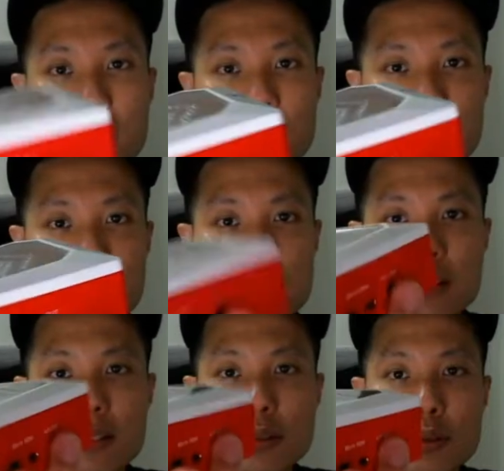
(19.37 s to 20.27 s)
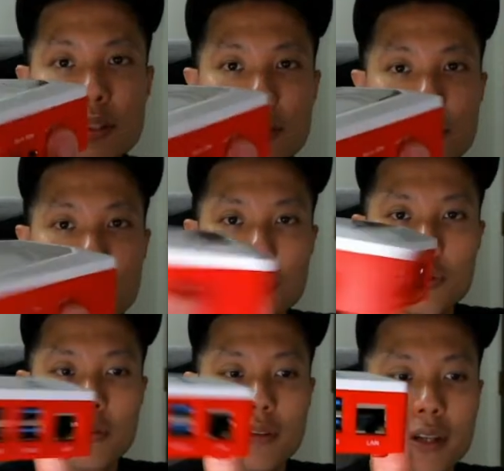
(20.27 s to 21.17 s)
It's a cool little box
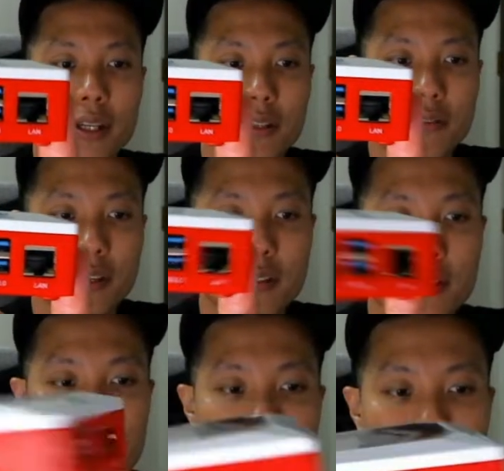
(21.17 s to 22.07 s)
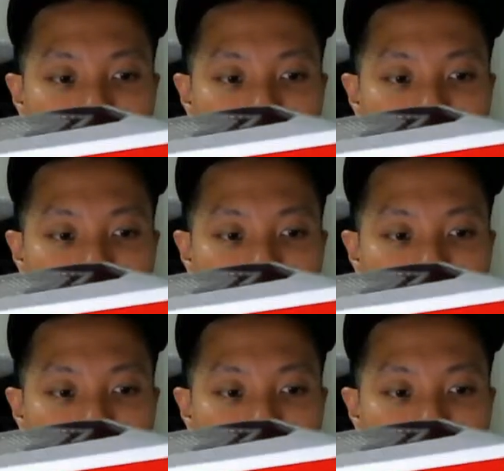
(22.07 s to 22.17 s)
with a lot of interfaces.